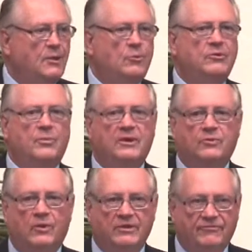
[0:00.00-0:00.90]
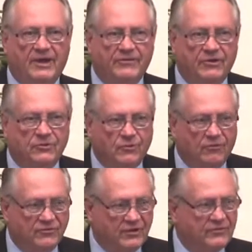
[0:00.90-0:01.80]
We spent 25 years
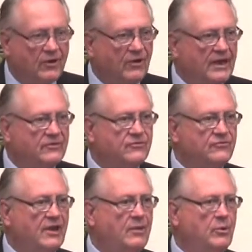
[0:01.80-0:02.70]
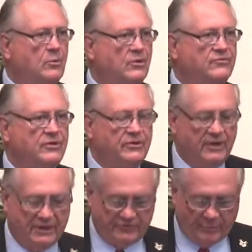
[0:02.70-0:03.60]
overseas. Our last assignment was in
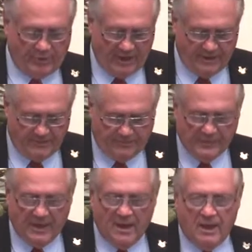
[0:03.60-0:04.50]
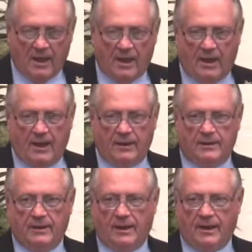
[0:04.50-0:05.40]
Japan,
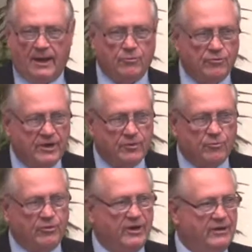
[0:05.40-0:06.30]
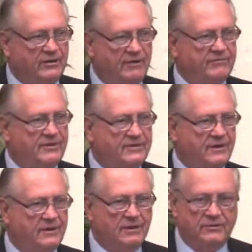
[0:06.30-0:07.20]
and I really loved it
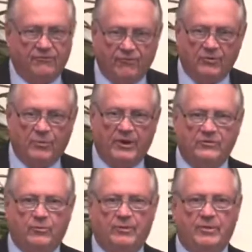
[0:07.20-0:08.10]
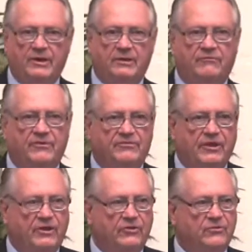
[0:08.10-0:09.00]
there. It was the first place we'd been in
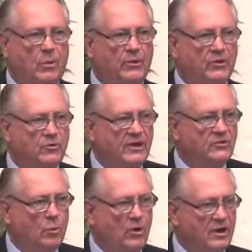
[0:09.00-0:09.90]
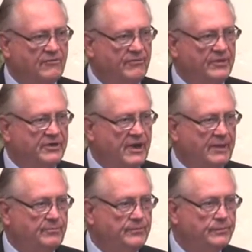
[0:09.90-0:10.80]
15 years where we could drink the water from the
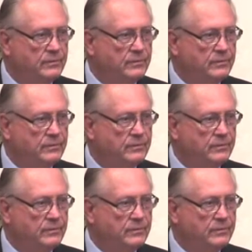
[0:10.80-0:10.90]
tap.